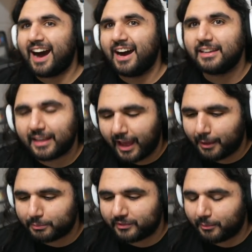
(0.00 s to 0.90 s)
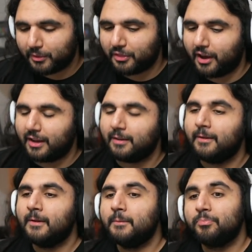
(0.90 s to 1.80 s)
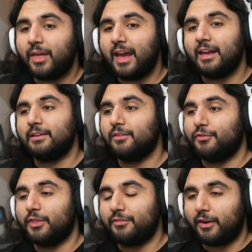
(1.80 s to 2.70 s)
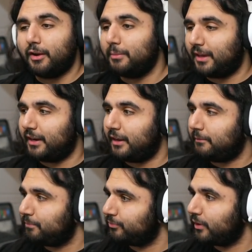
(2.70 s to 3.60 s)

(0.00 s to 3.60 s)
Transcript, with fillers: uncapped subathon. And for the very beginning,